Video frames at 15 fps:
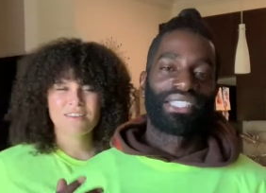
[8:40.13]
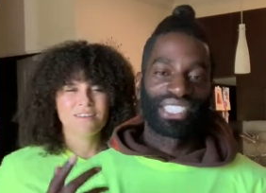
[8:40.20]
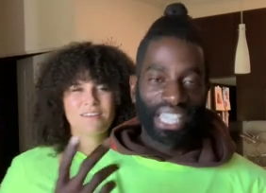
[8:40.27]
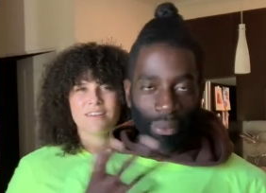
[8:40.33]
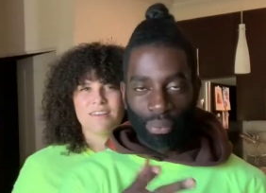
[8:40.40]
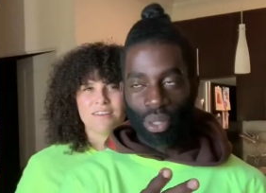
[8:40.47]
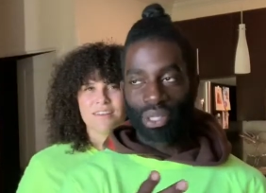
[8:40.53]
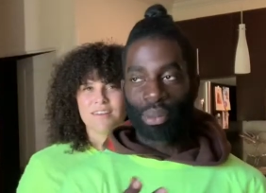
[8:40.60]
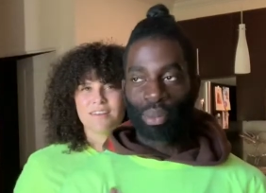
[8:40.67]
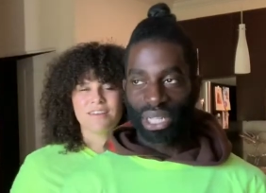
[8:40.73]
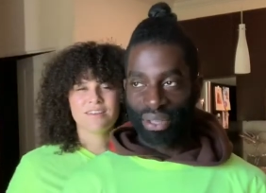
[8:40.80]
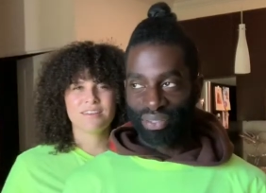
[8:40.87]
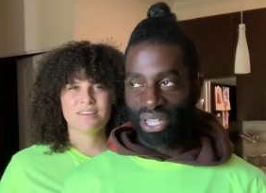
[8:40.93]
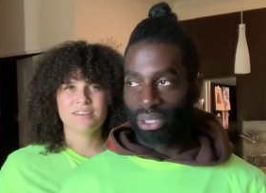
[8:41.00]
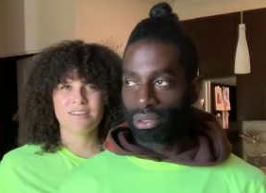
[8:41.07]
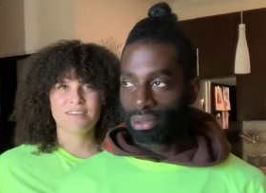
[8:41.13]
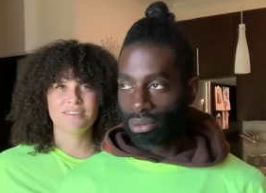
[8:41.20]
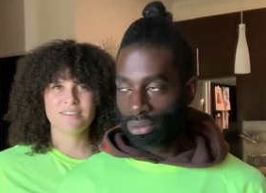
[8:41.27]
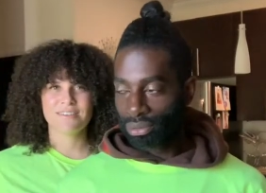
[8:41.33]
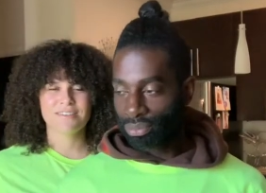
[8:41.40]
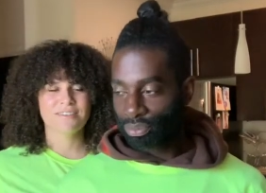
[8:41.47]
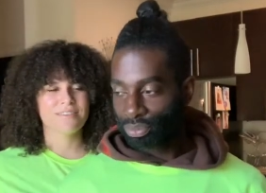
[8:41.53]
Speaker 1: Yeah, well, whatever.
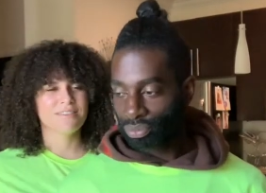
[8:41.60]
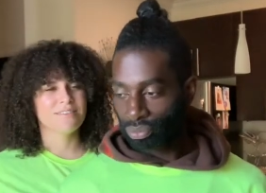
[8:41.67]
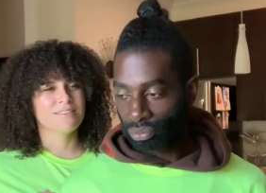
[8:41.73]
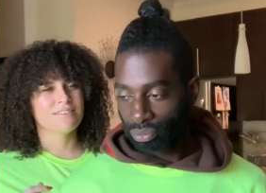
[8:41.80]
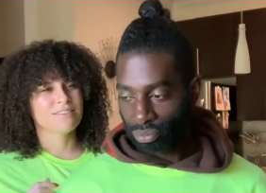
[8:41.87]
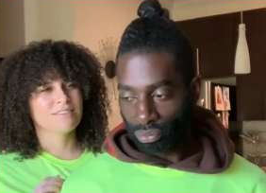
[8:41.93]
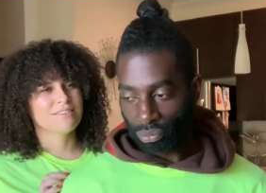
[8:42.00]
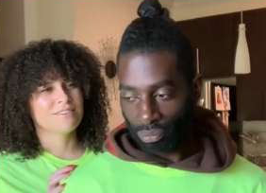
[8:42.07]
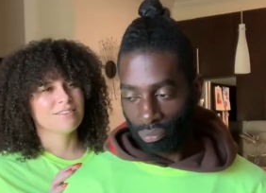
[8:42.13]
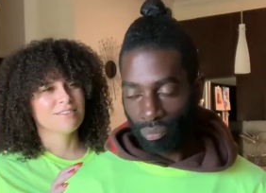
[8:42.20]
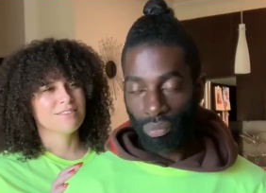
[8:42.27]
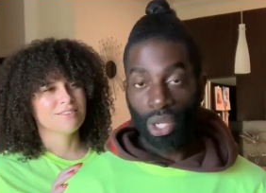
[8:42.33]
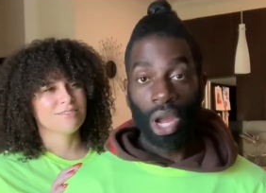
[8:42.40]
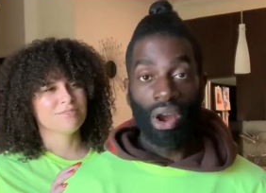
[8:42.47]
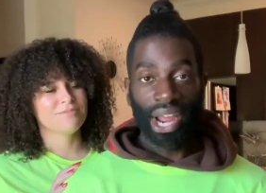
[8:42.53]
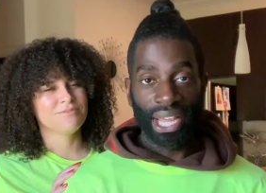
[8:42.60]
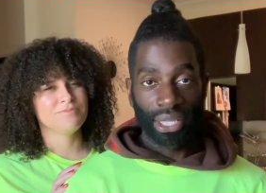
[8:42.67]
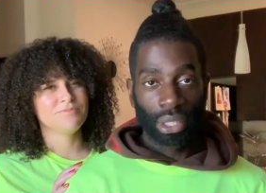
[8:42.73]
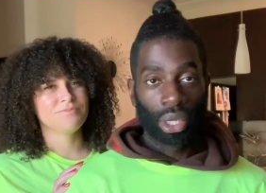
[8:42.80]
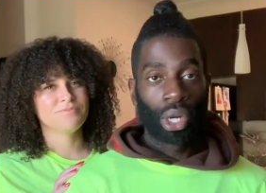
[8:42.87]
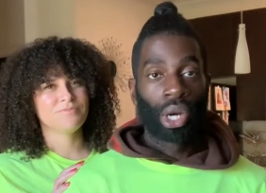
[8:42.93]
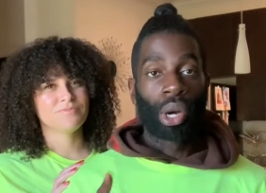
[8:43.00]
All
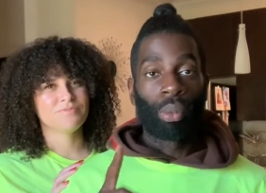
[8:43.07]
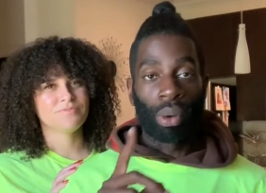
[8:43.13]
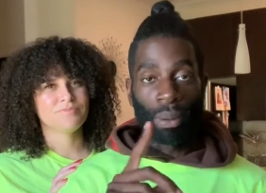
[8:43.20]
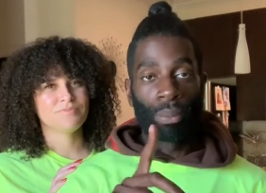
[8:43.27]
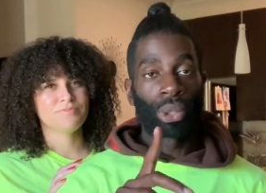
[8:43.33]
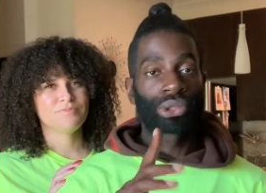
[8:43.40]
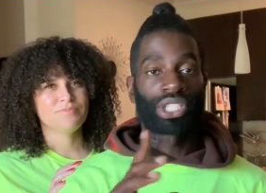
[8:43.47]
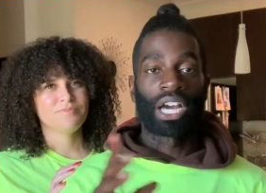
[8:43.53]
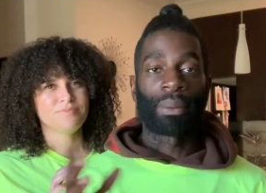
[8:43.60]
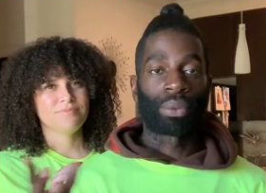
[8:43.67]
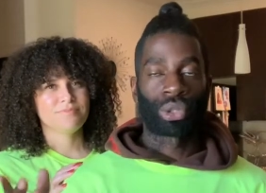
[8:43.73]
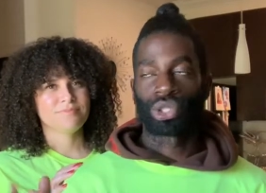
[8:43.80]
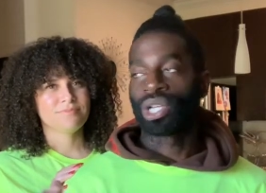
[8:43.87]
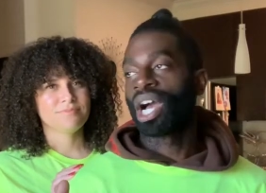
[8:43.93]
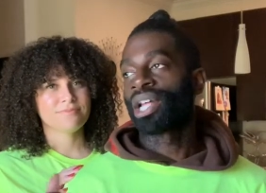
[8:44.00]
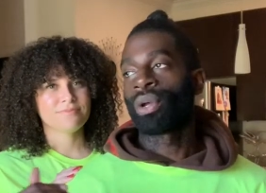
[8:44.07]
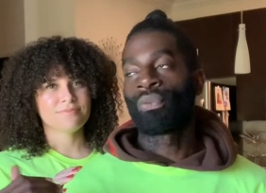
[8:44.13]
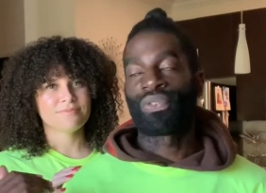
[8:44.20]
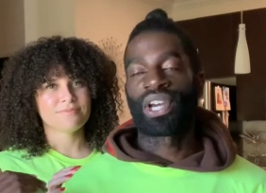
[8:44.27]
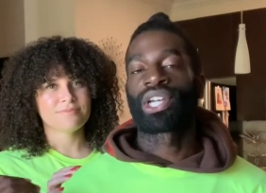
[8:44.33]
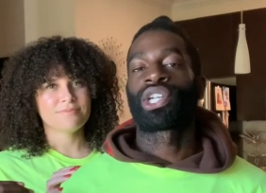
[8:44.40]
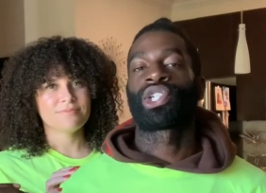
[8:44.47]
right, one more time because I'll
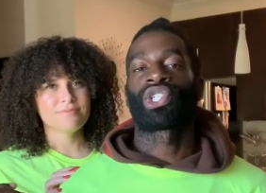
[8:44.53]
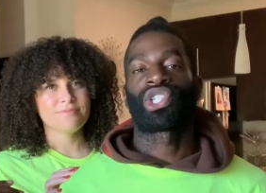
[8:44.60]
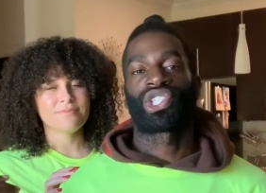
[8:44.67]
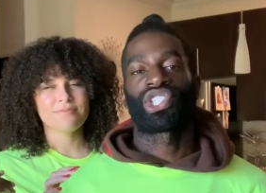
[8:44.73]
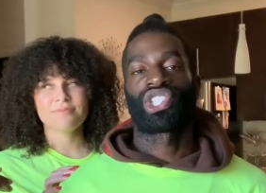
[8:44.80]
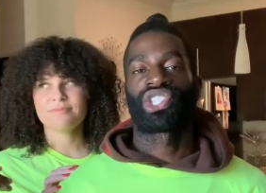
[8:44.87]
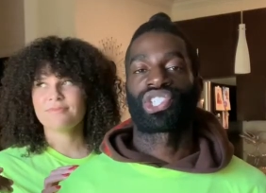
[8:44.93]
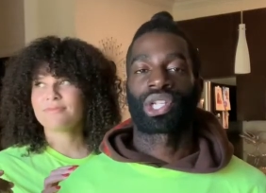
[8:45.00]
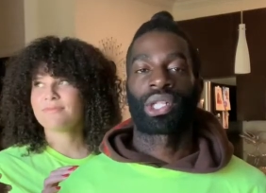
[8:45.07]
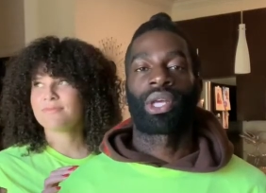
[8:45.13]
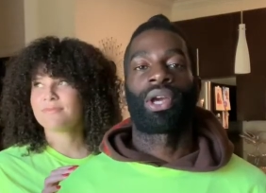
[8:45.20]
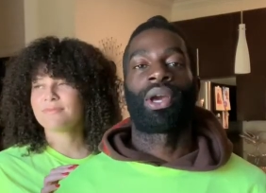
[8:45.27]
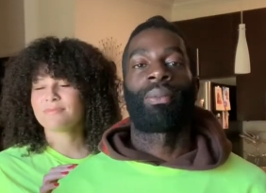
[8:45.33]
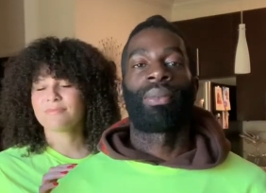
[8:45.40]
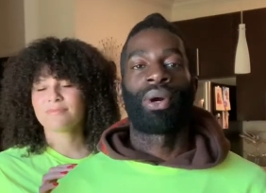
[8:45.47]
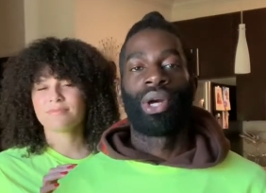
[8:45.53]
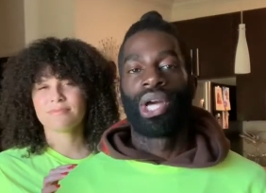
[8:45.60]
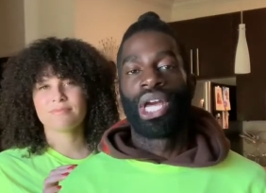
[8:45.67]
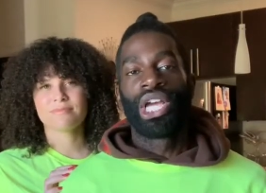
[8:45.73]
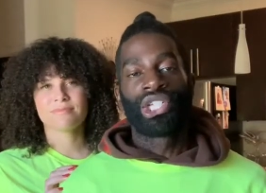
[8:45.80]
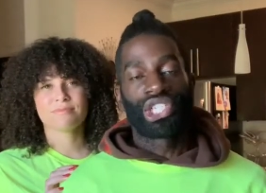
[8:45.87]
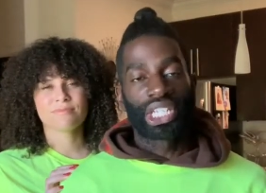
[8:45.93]
help her because she's, she's going to hurt. But
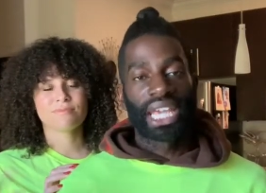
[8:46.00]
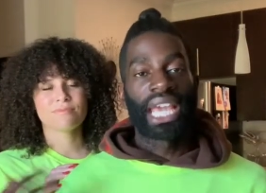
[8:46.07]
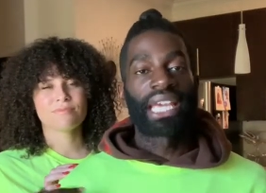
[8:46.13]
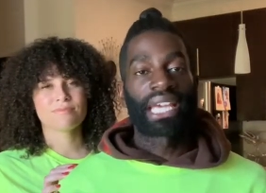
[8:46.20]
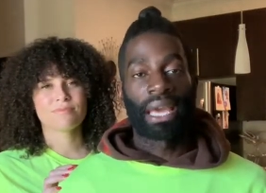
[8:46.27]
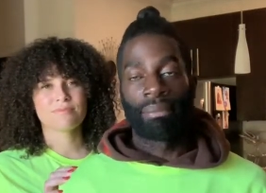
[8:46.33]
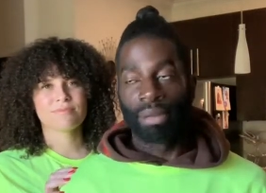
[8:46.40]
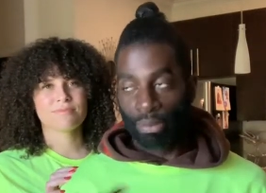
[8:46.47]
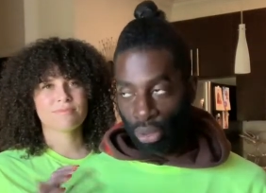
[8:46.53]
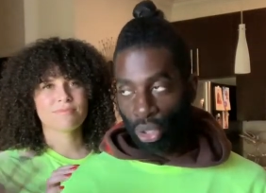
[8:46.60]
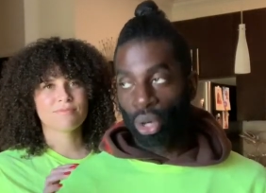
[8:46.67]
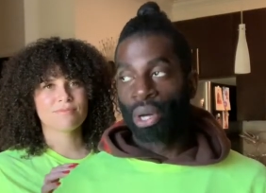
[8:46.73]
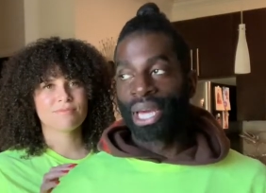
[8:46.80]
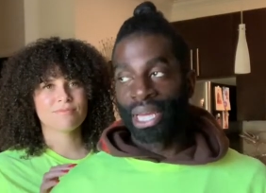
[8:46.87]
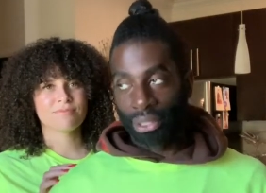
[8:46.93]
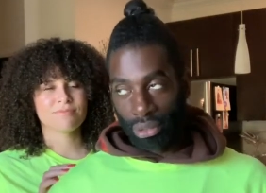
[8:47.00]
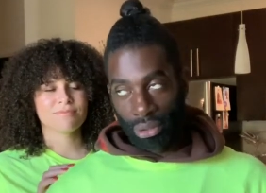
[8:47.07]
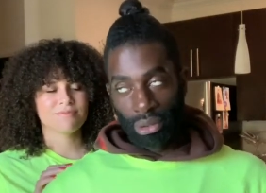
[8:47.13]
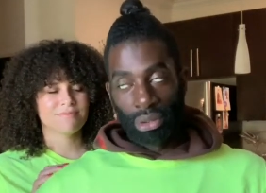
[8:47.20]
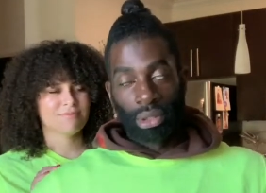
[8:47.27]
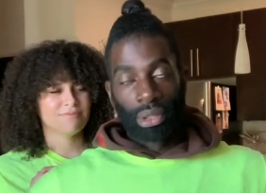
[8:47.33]
she can't get me, but go ahead.